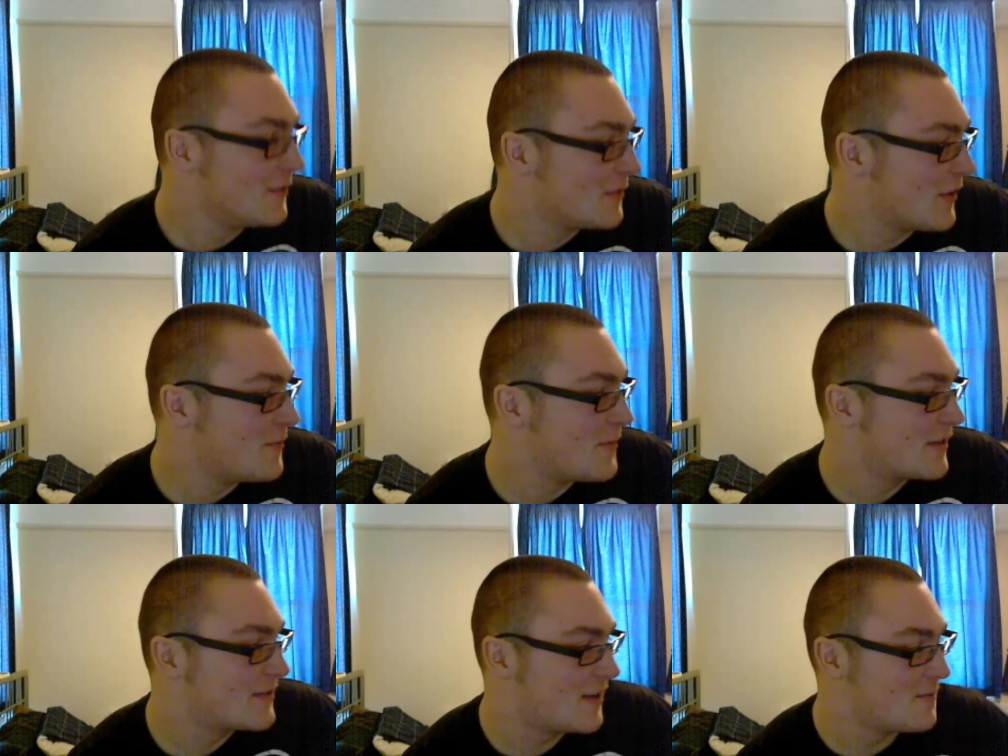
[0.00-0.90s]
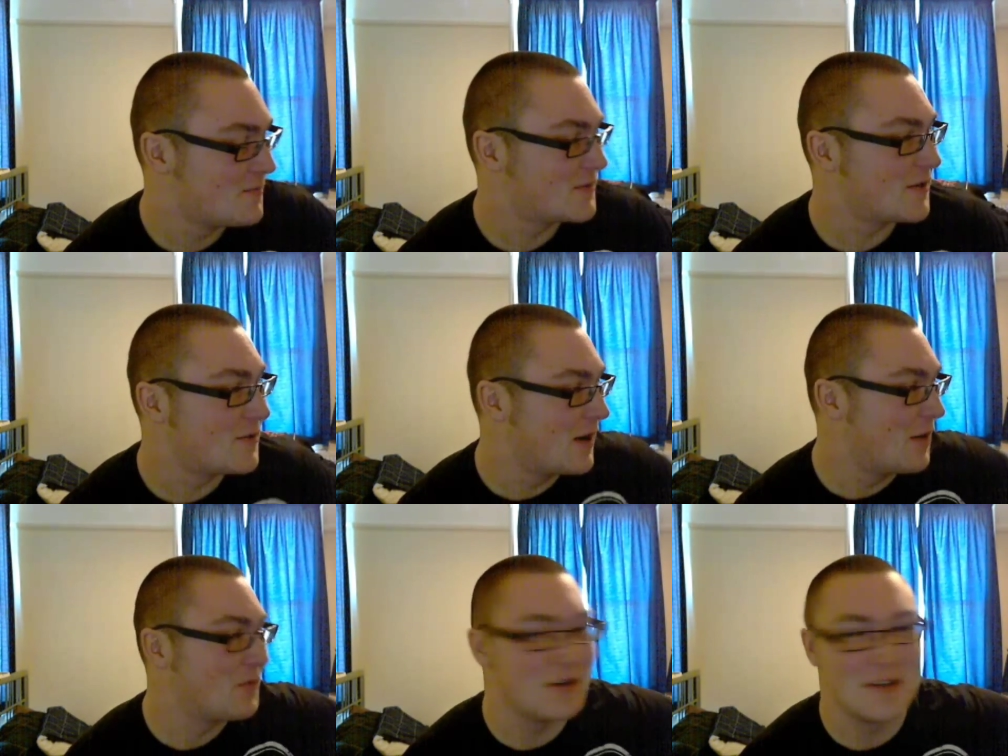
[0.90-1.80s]
Quite big time, so
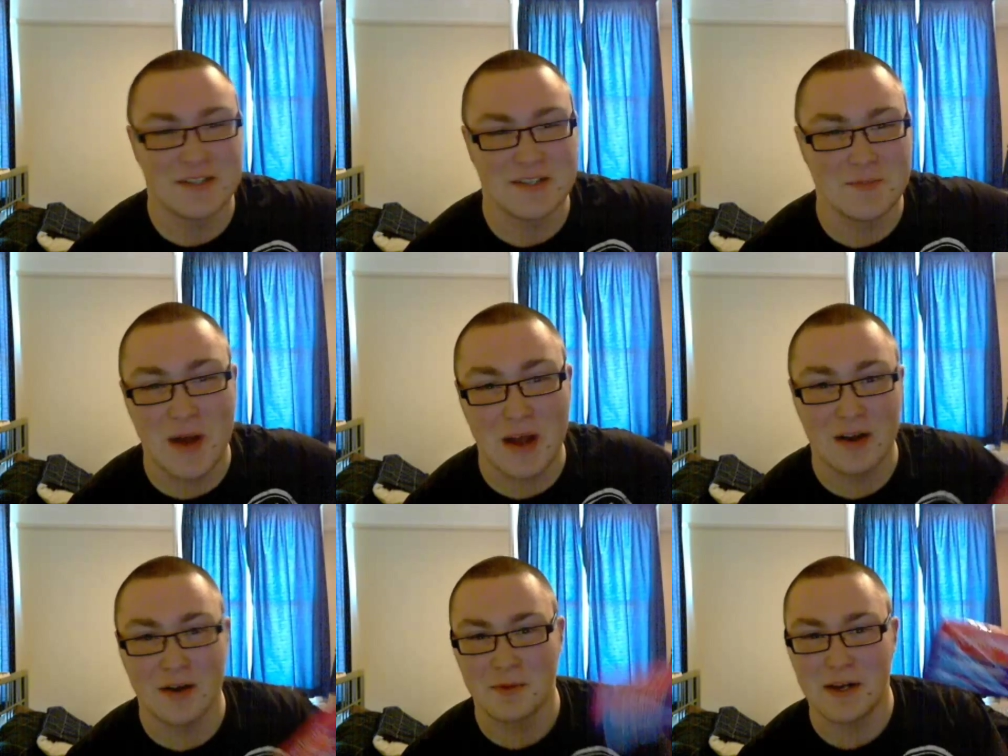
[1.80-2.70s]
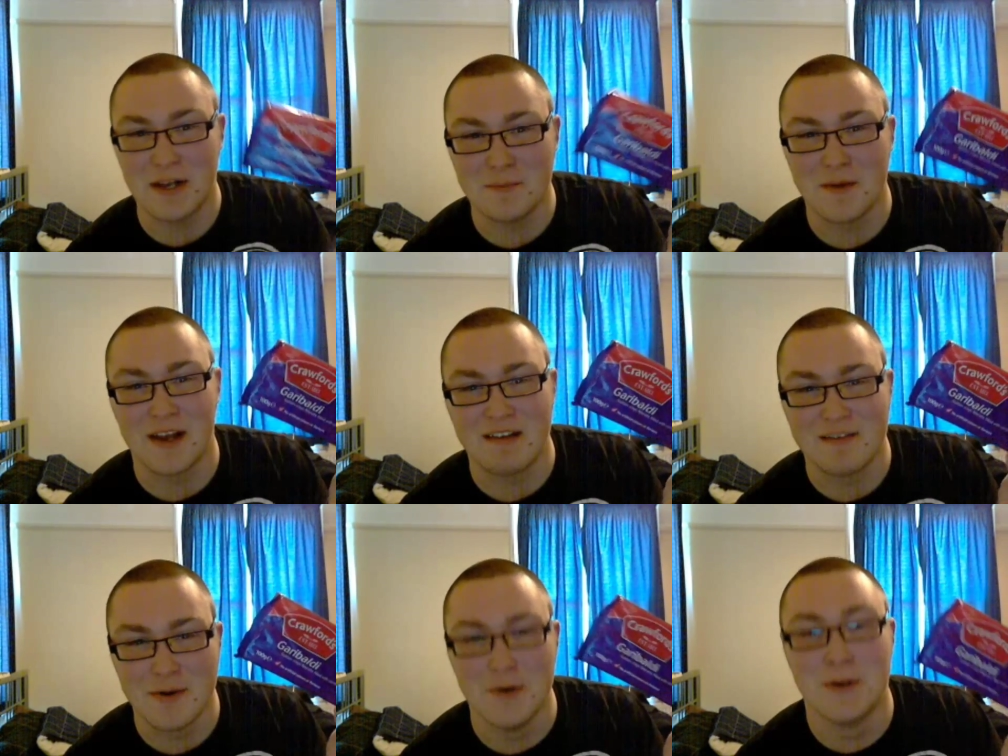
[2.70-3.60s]
I'm going to sit back and I'm going to eat my
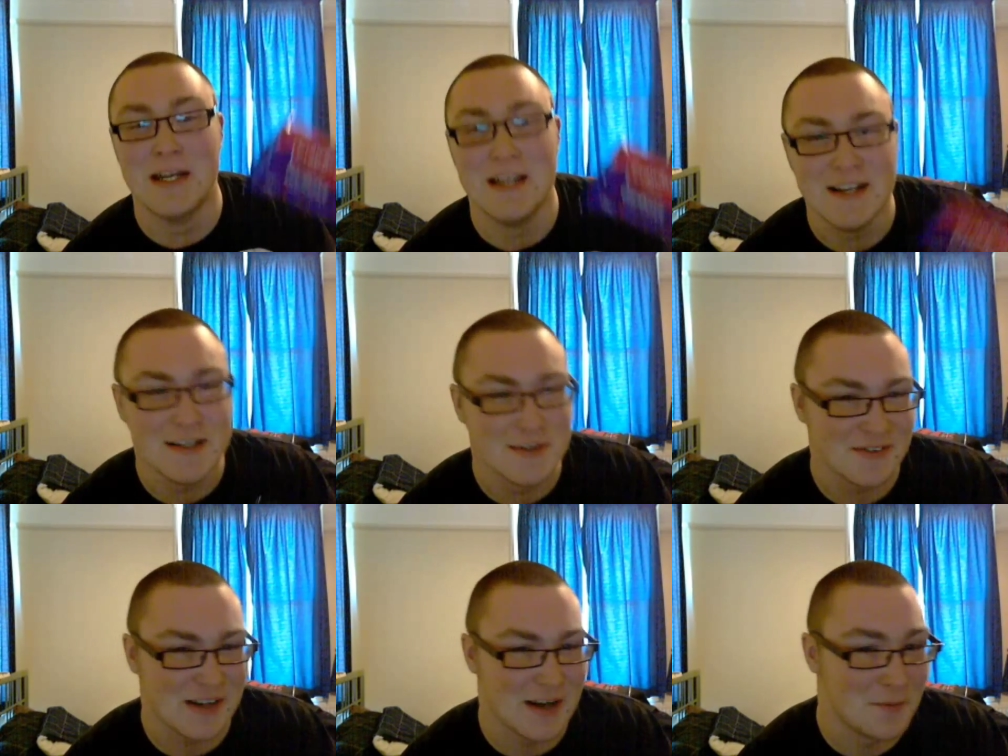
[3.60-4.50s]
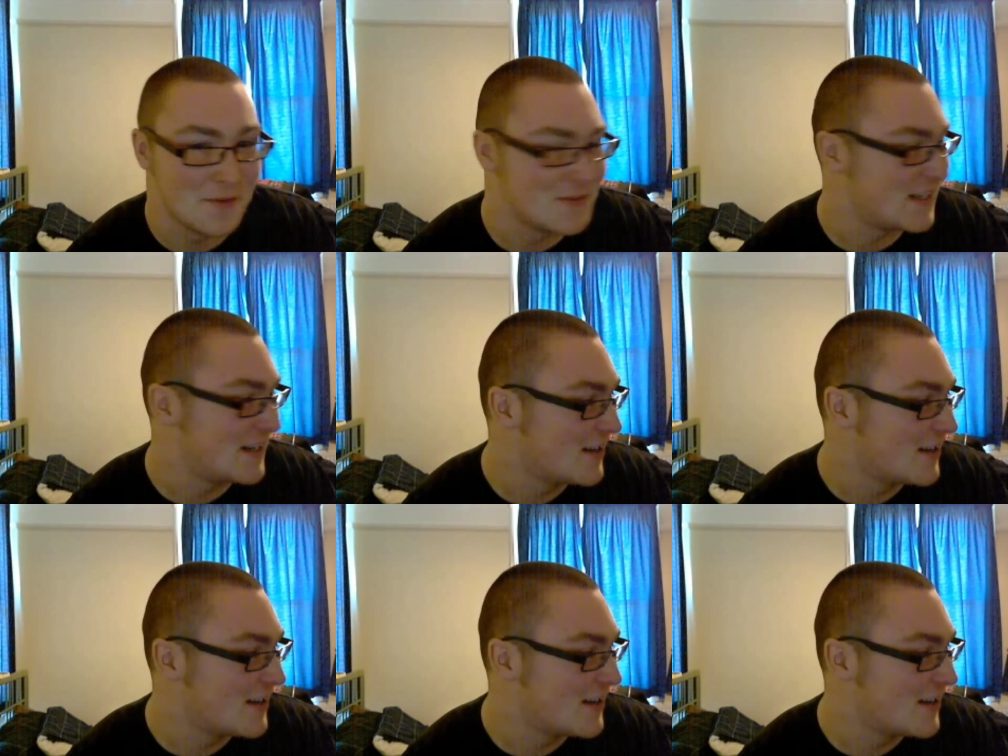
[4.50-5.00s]
Garibaldi with a cup of tea,